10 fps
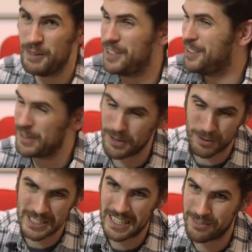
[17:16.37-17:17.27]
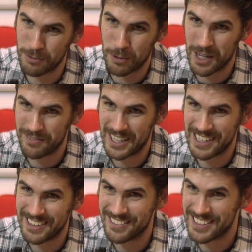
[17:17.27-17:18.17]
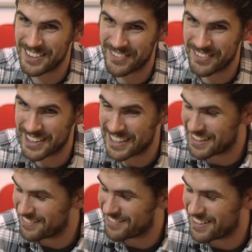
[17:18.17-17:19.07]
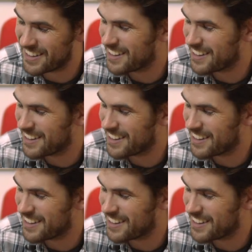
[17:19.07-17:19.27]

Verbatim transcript: you can always have the y value type of thing, right?